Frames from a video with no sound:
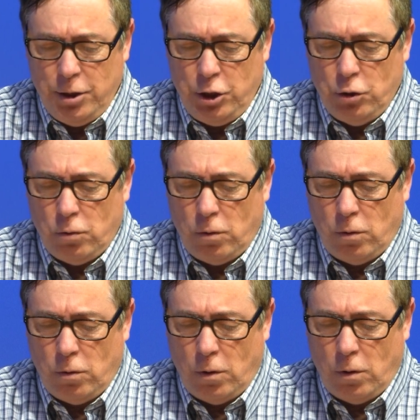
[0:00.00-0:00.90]
You
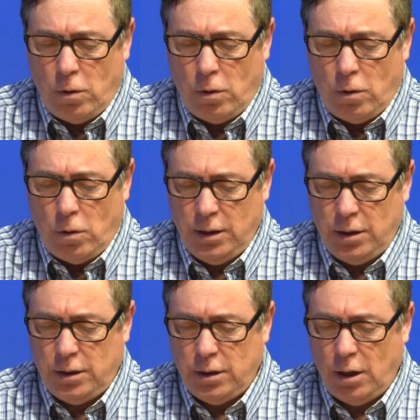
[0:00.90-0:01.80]
are
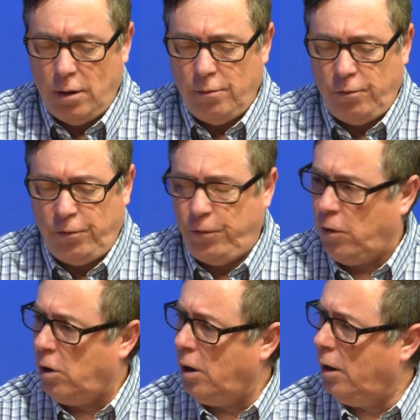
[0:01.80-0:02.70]
sitting
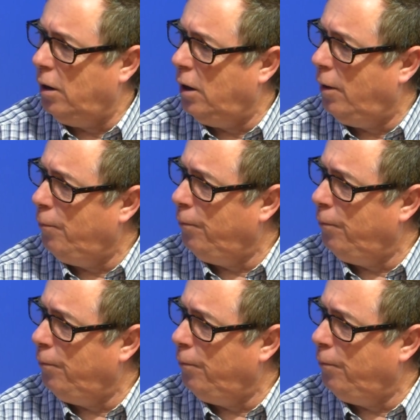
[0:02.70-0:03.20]
for